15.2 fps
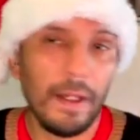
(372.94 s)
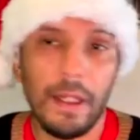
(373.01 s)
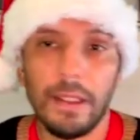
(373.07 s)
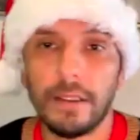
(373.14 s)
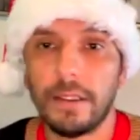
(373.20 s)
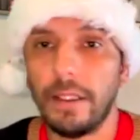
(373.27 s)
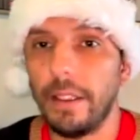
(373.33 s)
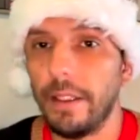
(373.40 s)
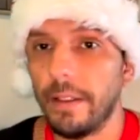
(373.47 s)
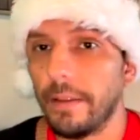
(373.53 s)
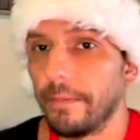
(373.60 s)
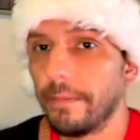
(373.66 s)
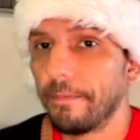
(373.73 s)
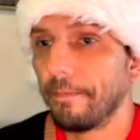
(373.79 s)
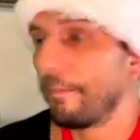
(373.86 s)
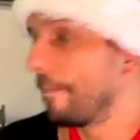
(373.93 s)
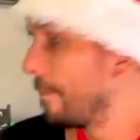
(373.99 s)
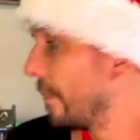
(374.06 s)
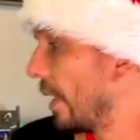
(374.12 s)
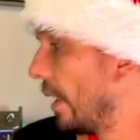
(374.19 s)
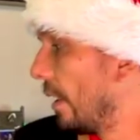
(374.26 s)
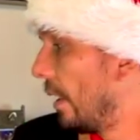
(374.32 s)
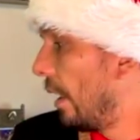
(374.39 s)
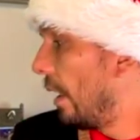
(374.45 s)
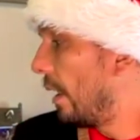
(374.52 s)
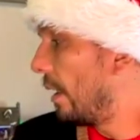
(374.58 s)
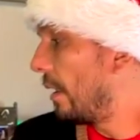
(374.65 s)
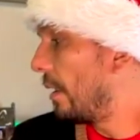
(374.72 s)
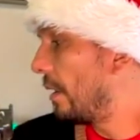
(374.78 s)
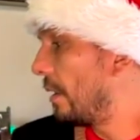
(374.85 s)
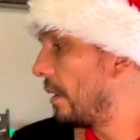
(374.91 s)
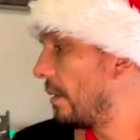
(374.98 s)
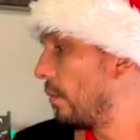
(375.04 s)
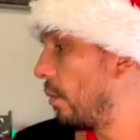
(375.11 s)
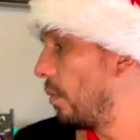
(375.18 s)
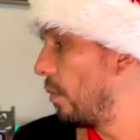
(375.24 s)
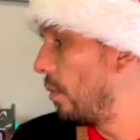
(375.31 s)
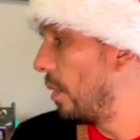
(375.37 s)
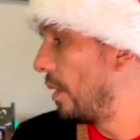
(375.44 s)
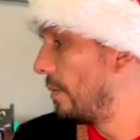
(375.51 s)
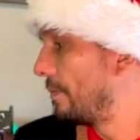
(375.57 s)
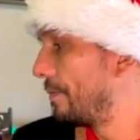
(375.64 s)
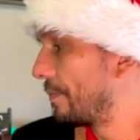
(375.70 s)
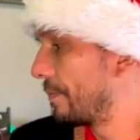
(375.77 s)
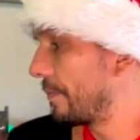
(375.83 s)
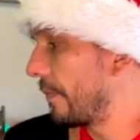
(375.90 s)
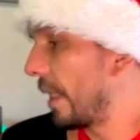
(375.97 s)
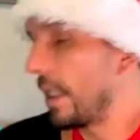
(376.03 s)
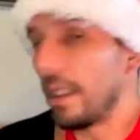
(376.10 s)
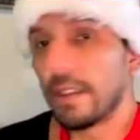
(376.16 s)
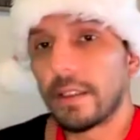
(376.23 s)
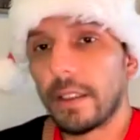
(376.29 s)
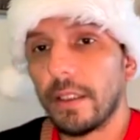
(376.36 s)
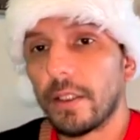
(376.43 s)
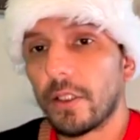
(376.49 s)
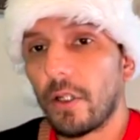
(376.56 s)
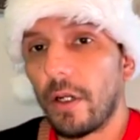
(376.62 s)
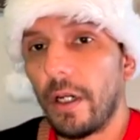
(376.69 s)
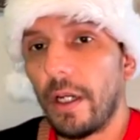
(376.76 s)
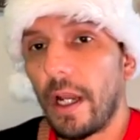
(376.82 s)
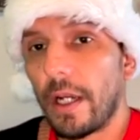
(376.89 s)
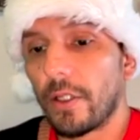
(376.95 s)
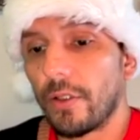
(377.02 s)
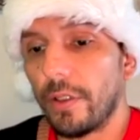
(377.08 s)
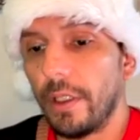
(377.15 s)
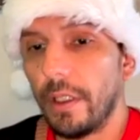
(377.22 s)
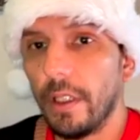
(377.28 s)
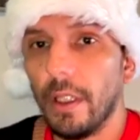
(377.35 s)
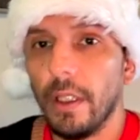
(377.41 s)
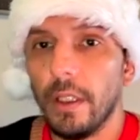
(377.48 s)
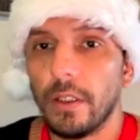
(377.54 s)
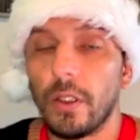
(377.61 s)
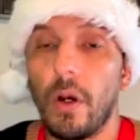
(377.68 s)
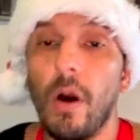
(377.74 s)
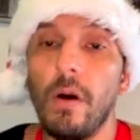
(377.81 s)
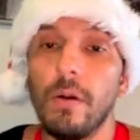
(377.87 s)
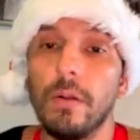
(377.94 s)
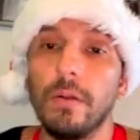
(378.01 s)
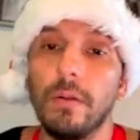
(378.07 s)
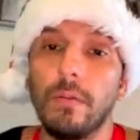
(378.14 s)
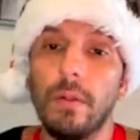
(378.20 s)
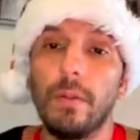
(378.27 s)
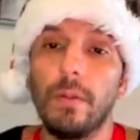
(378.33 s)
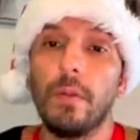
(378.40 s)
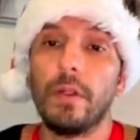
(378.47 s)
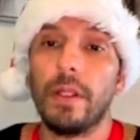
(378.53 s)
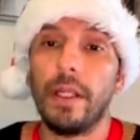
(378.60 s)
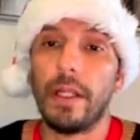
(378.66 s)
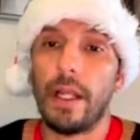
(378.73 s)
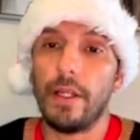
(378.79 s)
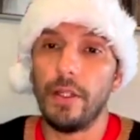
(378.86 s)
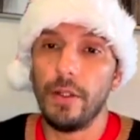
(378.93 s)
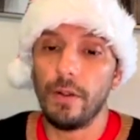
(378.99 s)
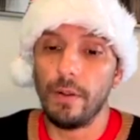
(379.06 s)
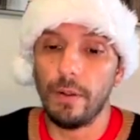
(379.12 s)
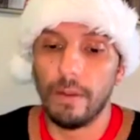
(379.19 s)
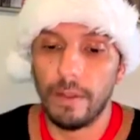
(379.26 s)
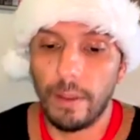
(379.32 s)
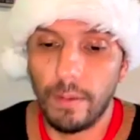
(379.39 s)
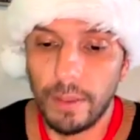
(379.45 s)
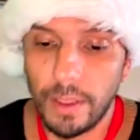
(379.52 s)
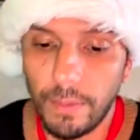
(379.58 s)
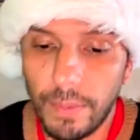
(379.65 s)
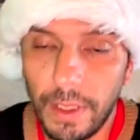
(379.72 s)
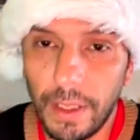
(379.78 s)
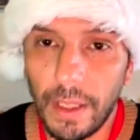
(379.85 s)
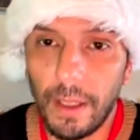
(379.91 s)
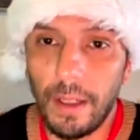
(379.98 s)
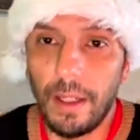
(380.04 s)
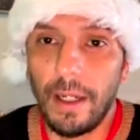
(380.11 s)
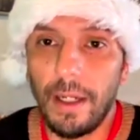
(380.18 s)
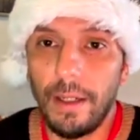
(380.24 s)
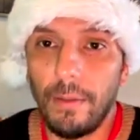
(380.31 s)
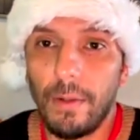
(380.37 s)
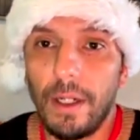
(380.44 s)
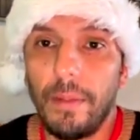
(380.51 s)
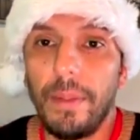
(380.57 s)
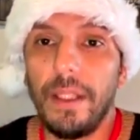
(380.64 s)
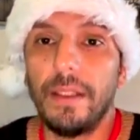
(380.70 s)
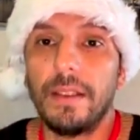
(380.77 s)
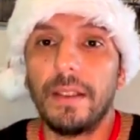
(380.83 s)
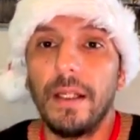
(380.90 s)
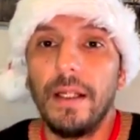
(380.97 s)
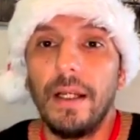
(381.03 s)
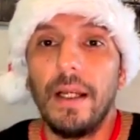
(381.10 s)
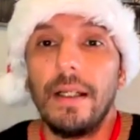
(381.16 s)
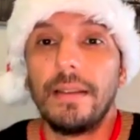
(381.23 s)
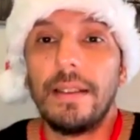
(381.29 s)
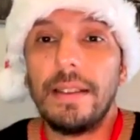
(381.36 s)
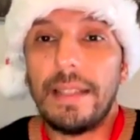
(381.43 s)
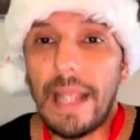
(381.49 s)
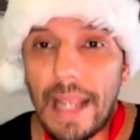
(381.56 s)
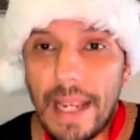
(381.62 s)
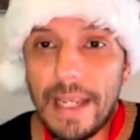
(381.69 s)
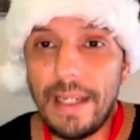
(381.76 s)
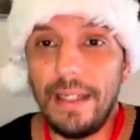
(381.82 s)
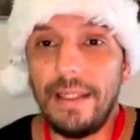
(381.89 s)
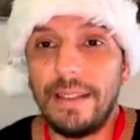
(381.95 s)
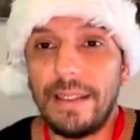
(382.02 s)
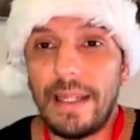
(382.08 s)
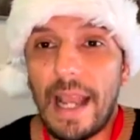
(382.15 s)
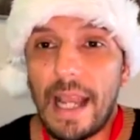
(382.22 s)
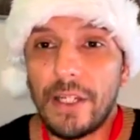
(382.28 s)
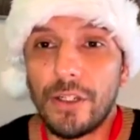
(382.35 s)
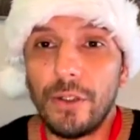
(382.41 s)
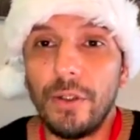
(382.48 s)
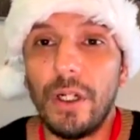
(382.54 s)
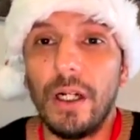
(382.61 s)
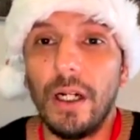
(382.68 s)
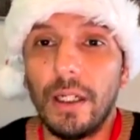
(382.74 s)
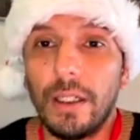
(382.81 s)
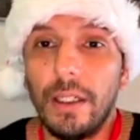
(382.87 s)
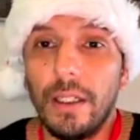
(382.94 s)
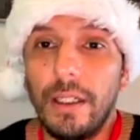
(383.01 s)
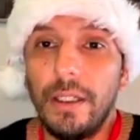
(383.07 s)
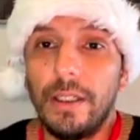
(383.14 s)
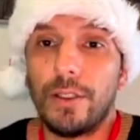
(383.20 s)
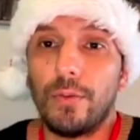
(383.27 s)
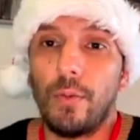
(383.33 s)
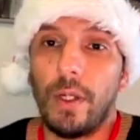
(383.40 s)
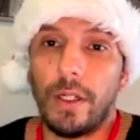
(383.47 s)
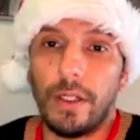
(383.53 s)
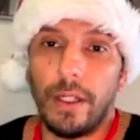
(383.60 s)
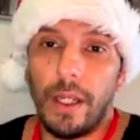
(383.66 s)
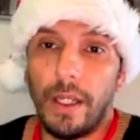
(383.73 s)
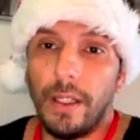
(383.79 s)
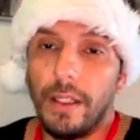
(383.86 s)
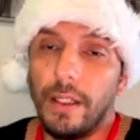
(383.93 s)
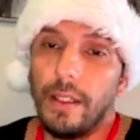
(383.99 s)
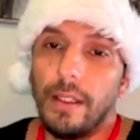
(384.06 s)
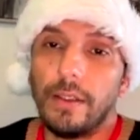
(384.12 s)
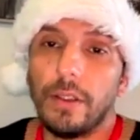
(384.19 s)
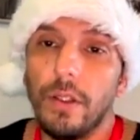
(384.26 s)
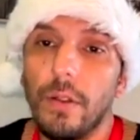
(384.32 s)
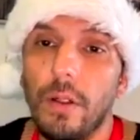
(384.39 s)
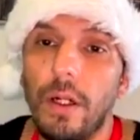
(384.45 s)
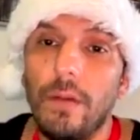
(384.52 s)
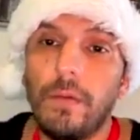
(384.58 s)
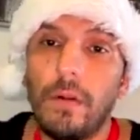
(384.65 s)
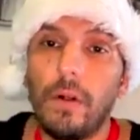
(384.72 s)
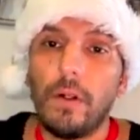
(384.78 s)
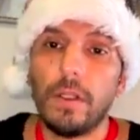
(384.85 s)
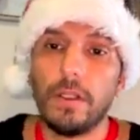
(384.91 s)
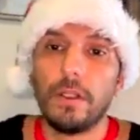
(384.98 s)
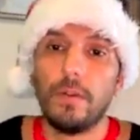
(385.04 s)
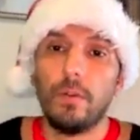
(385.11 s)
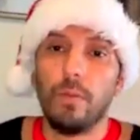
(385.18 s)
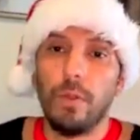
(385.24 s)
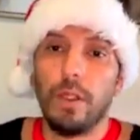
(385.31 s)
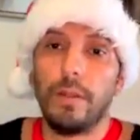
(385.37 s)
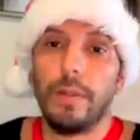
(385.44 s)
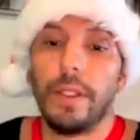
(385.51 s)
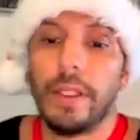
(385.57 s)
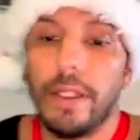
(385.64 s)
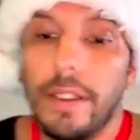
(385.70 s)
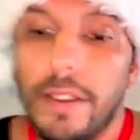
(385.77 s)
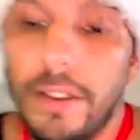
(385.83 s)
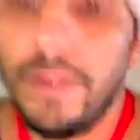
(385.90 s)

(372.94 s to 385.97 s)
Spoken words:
let's see here. Well, let's get started actually. So, one more thing. I knew there was something I didn't want to miss. Today is National Ugly Sweater Day. So, of course, what am I going to